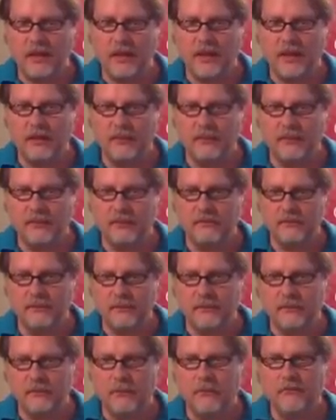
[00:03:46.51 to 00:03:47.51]
I would
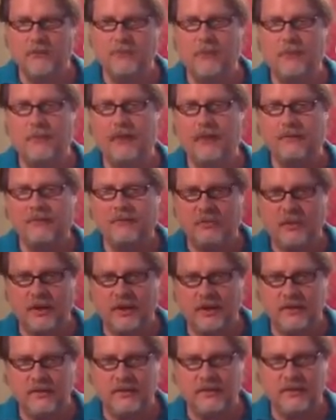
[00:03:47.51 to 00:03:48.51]
move on my
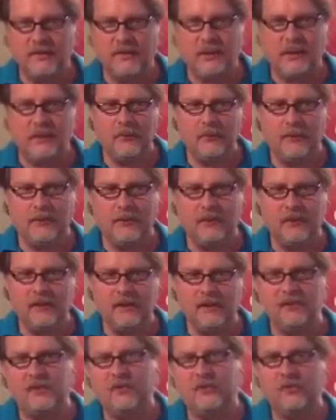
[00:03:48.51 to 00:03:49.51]
side, and then I
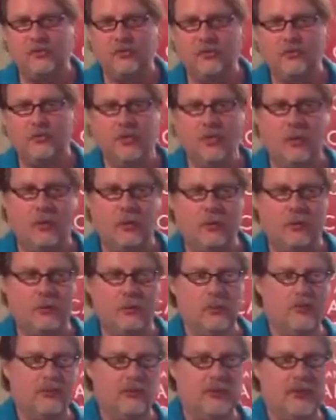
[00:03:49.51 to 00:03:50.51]
could choose the order in
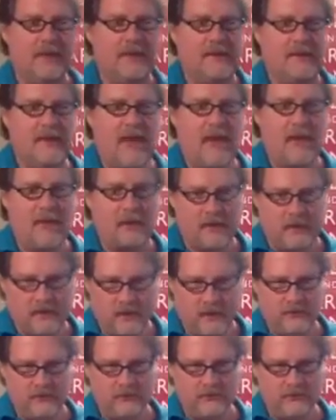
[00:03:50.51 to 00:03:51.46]
which my attack goes.